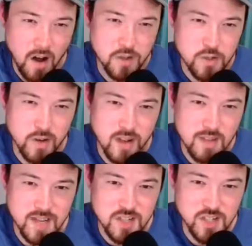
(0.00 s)
the
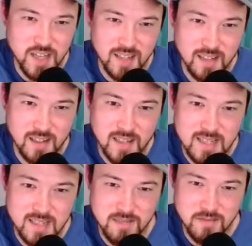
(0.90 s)
trade-offs actually getting a little
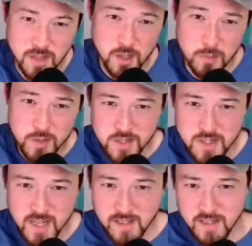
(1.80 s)
less severe, would you say?